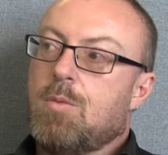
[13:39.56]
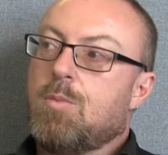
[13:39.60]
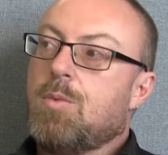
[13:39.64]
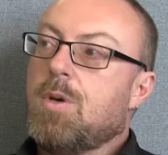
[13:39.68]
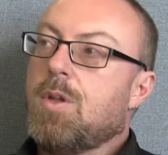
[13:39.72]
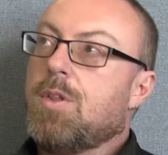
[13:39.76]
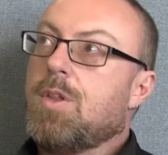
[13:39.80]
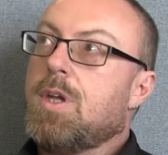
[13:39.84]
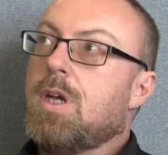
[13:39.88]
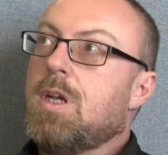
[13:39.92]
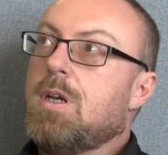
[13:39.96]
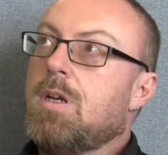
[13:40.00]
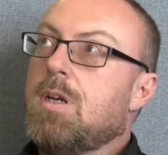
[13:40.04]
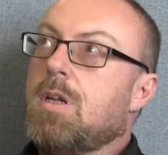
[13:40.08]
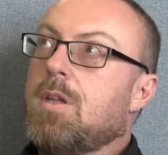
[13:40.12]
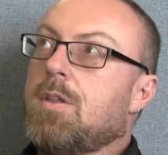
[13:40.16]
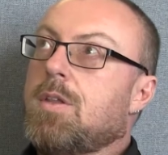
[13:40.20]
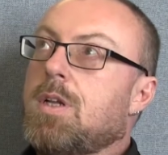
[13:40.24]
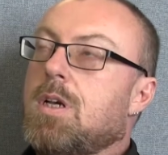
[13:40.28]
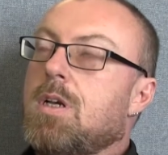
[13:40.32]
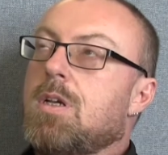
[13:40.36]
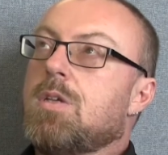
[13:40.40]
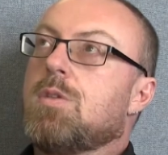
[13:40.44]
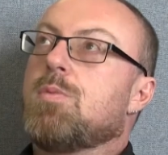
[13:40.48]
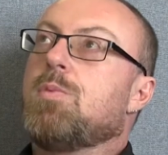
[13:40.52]
Well, then
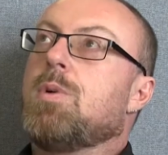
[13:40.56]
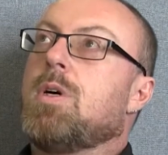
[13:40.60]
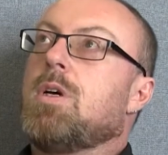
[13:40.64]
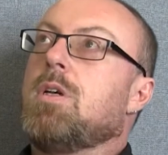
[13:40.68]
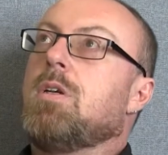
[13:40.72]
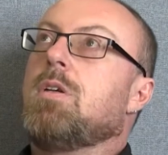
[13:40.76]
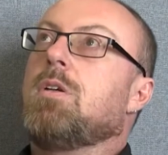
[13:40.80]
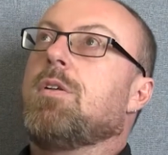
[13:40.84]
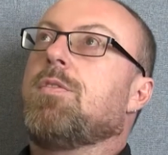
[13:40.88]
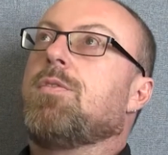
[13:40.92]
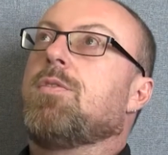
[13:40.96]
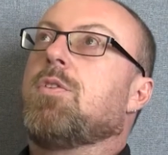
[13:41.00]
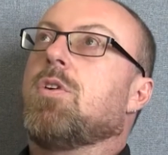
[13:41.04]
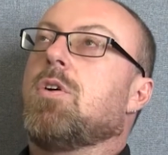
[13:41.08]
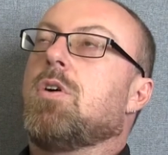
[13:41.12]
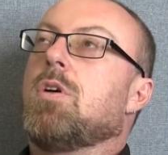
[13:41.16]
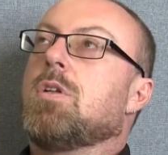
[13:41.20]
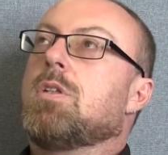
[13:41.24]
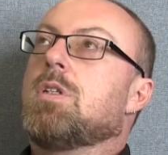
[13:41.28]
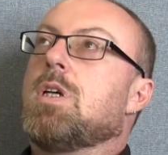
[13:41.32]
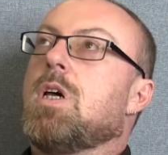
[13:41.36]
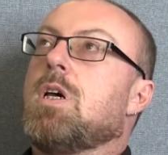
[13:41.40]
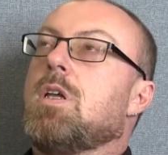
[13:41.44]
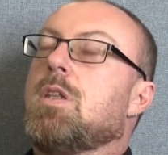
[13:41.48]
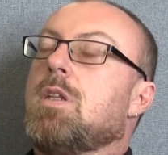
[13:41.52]
that's where you've got to
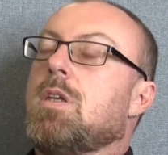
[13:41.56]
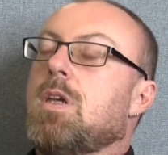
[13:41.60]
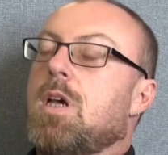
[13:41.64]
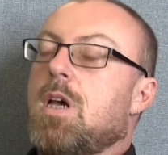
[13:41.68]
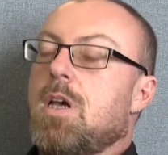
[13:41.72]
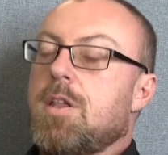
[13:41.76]
take the